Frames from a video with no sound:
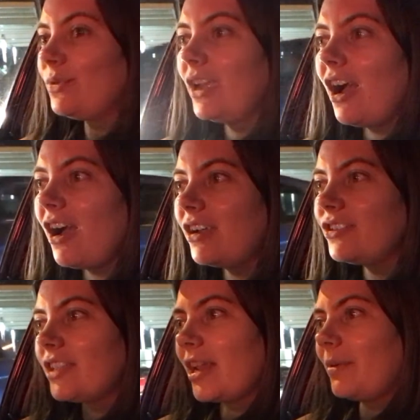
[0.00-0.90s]

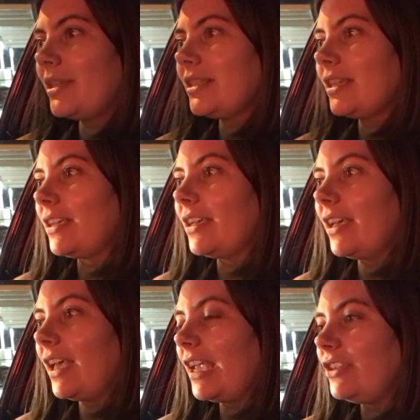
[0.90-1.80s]
triage, then I went to
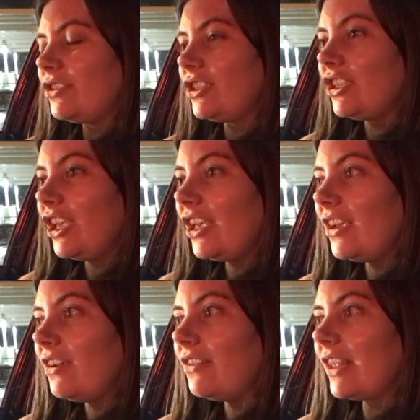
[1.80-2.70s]

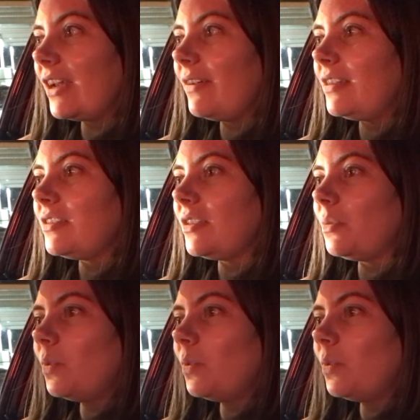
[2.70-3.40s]
HDU, then I went to the